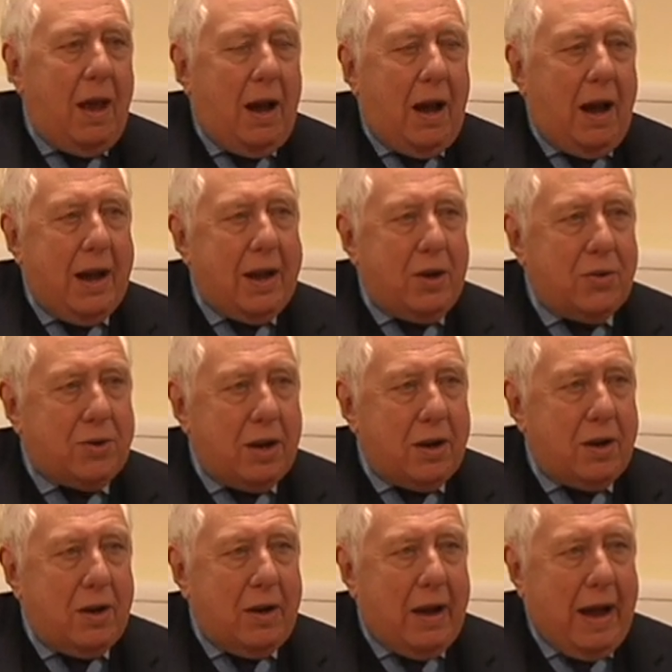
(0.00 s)
I got
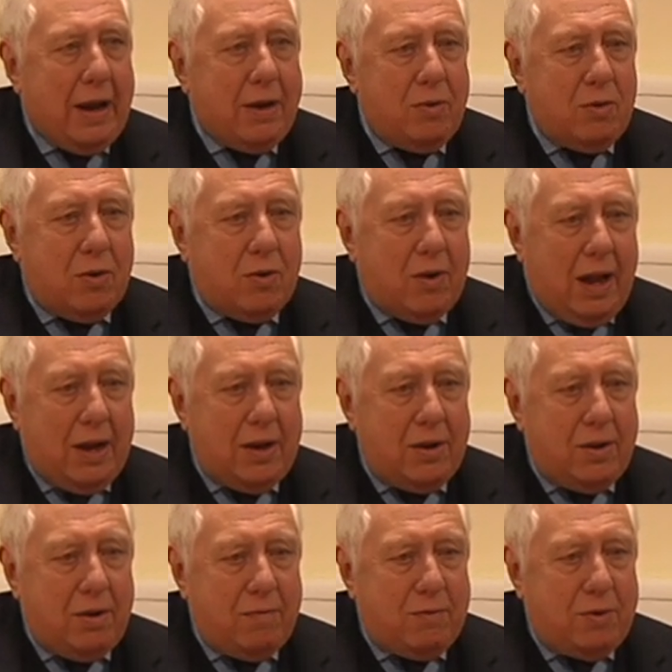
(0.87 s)
an annual
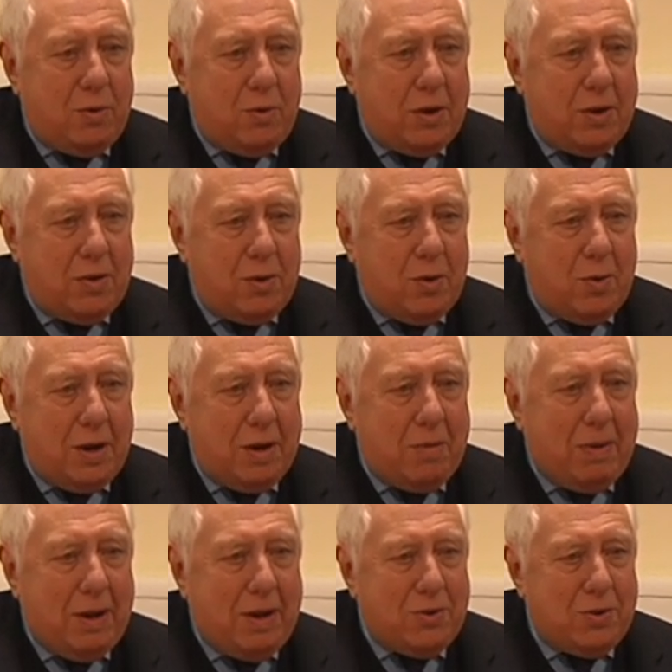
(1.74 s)
grant of
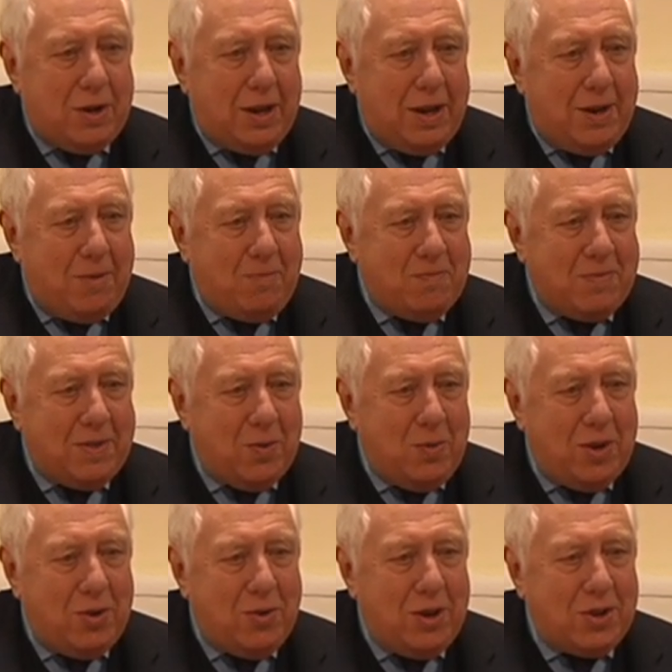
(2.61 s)
£220 a year,
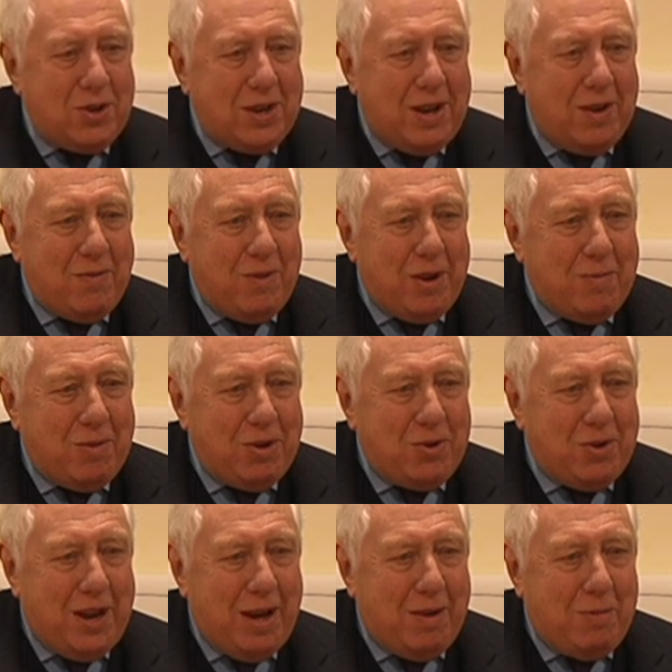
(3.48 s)
which doesn't sound very
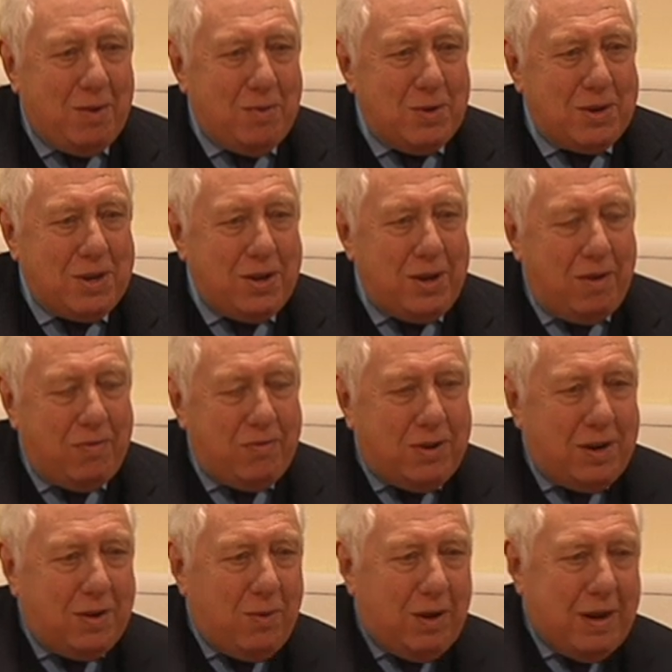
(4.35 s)
much now, but was enough
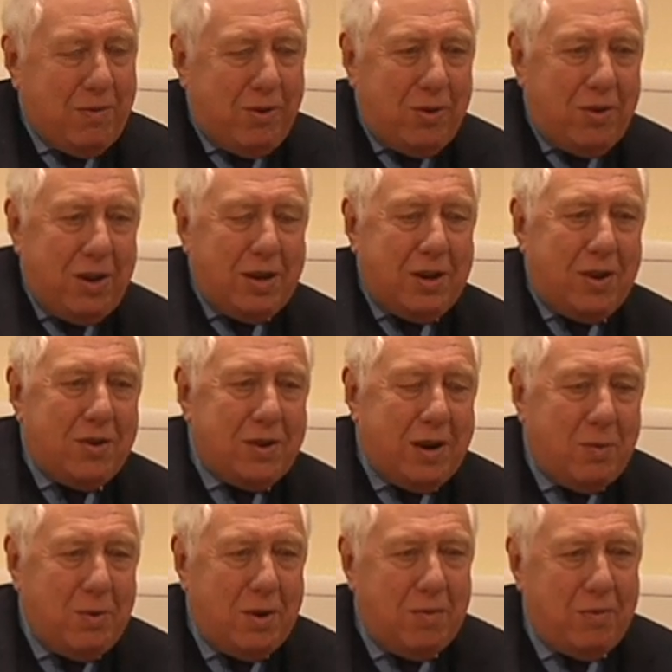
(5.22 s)
to live on as long
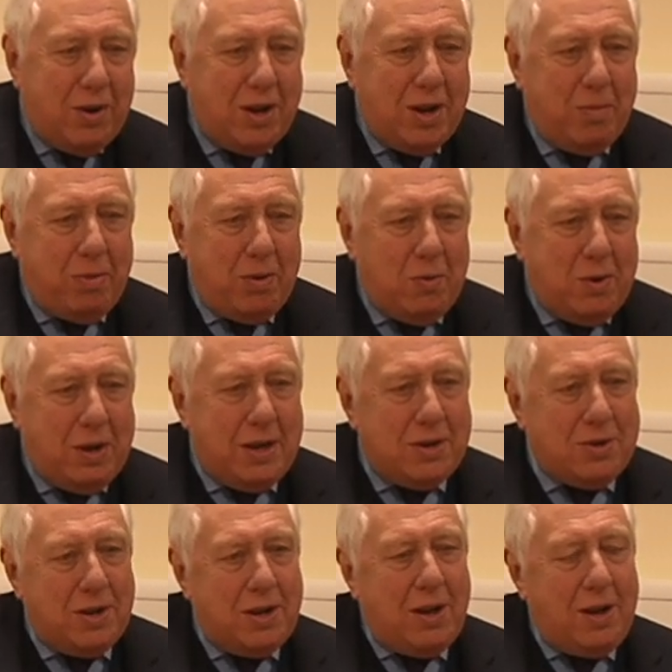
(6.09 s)
as I worked for a couple of
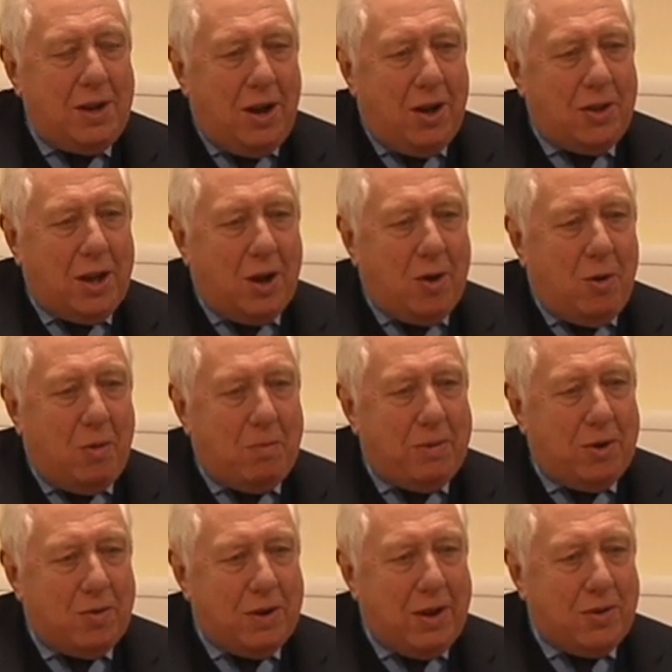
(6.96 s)
weeks on a
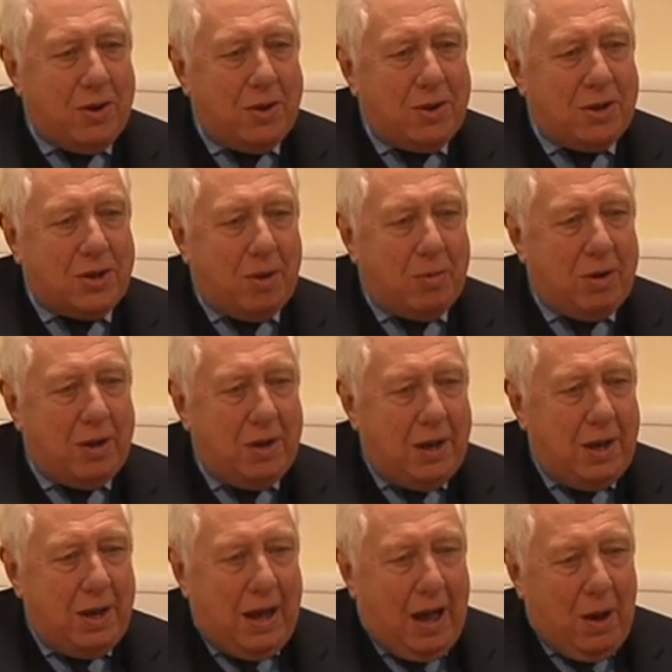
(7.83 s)
court milk round in the summer,
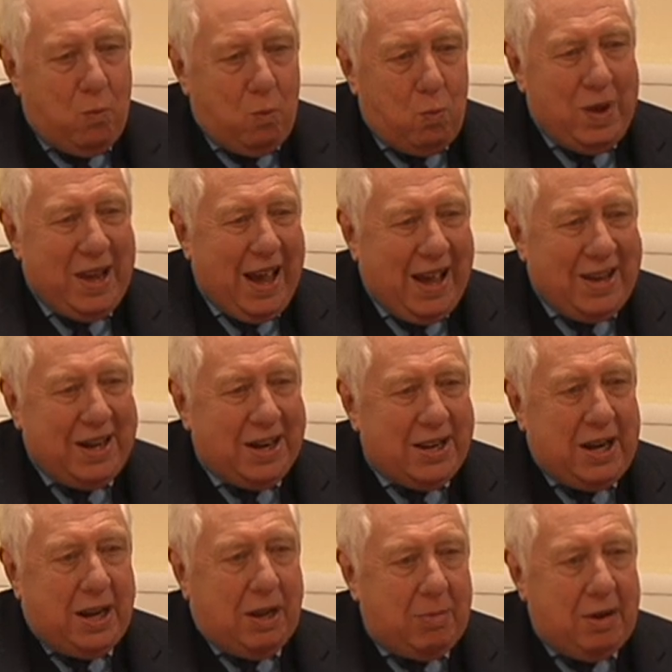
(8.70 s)
and we had
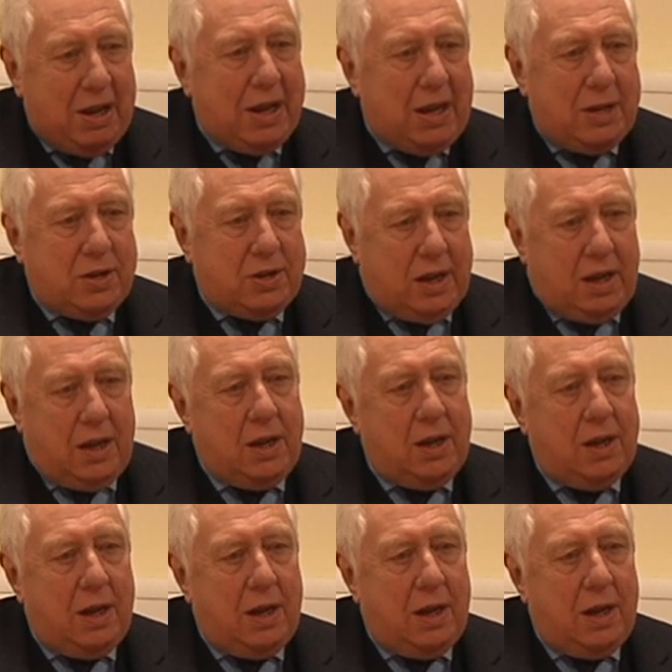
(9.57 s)
it terribly easy.